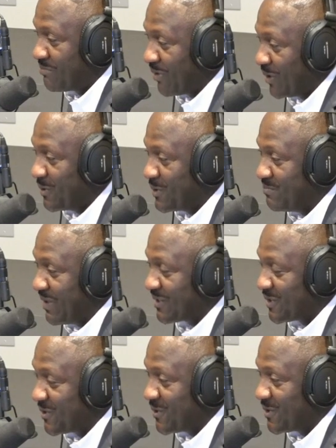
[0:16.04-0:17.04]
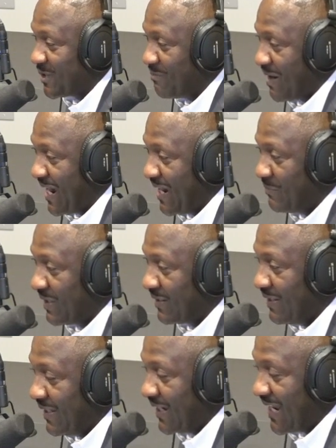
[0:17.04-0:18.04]
Brothers Big Sisters of Miami,
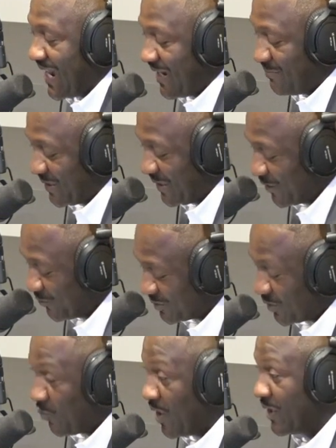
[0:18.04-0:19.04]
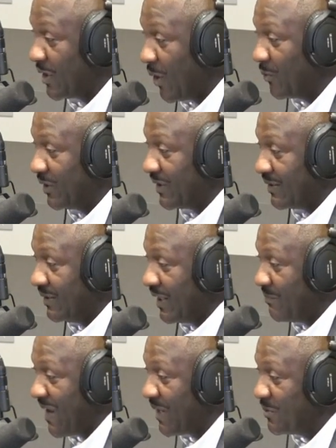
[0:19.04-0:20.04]
and I am here with the one and only,
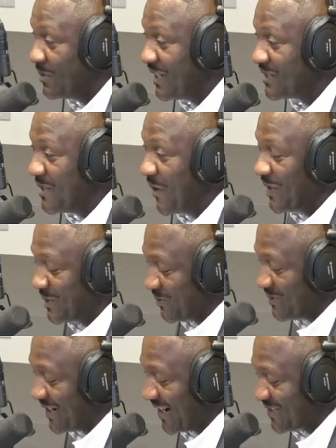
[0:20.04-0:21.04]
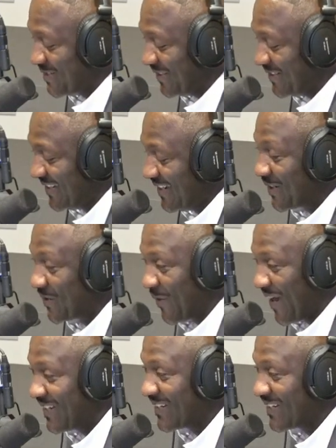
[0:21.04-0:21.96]
a man who needs no introduction, Grant